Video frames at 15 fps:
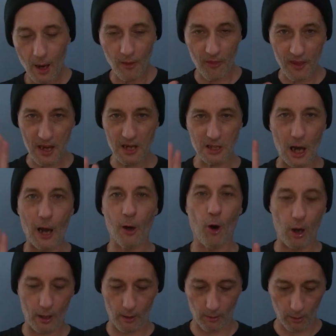These I
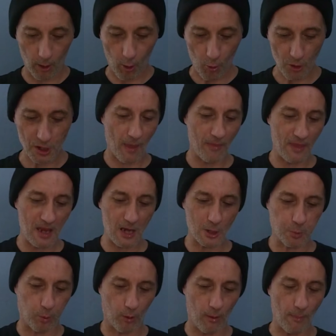got at Lowe's, and these
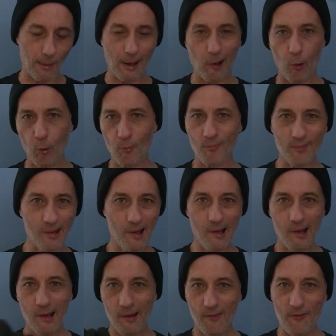were about
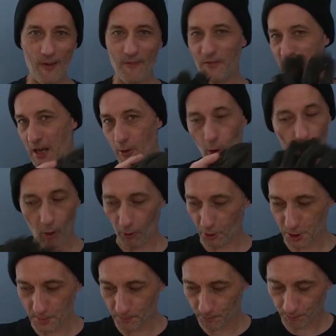
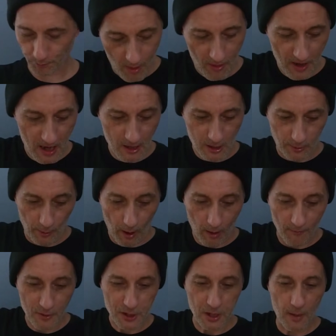$15. These
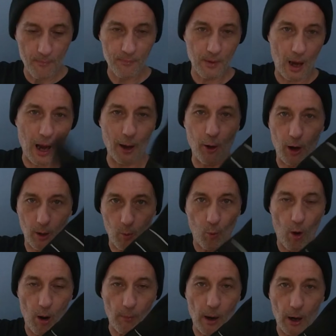gloves I got at
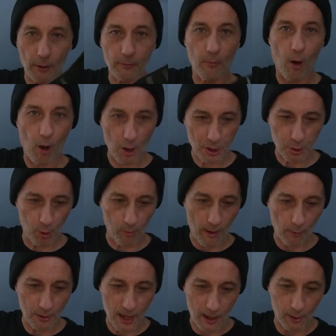Walmart, also
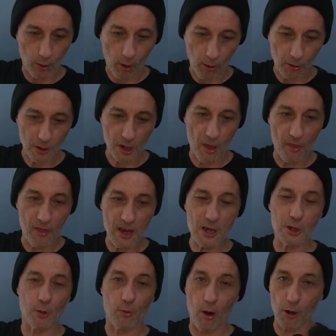around $10. These
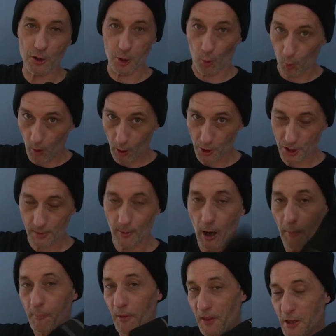are also Wells
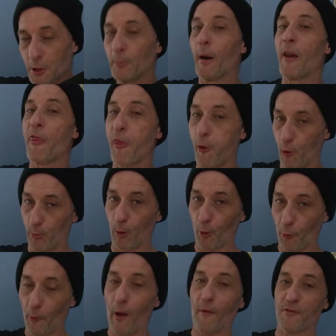Lamont, but these are my thermal
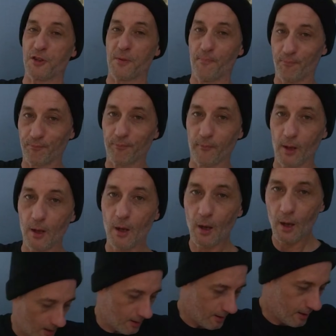gloves.
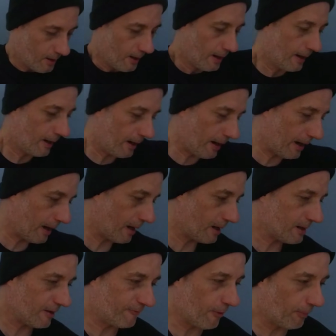
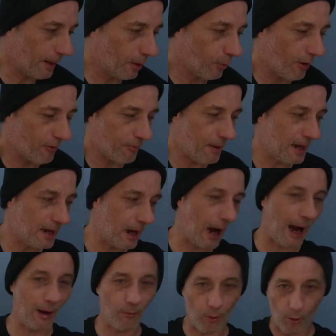And if you bear with me,
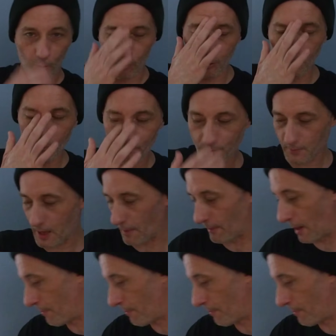I will get my